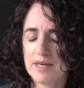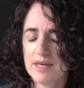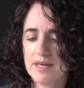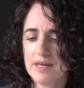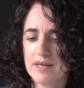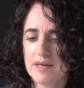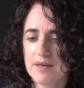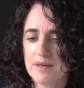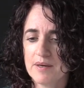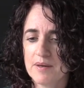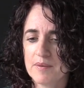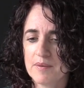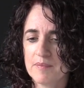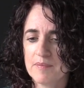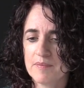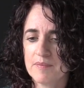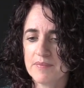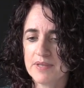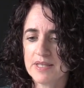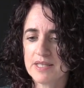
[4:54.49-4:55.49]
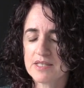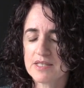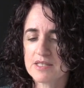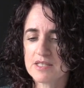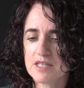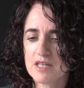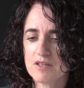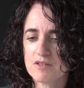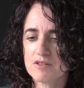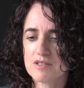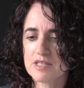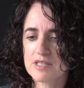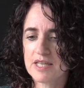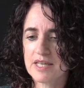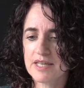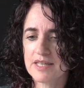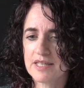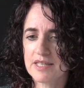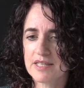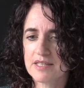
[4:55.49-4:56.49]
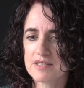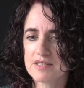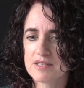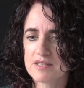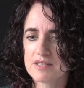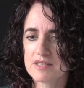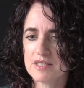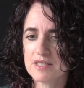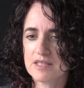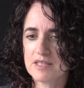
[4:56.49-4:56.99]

it sounds like it's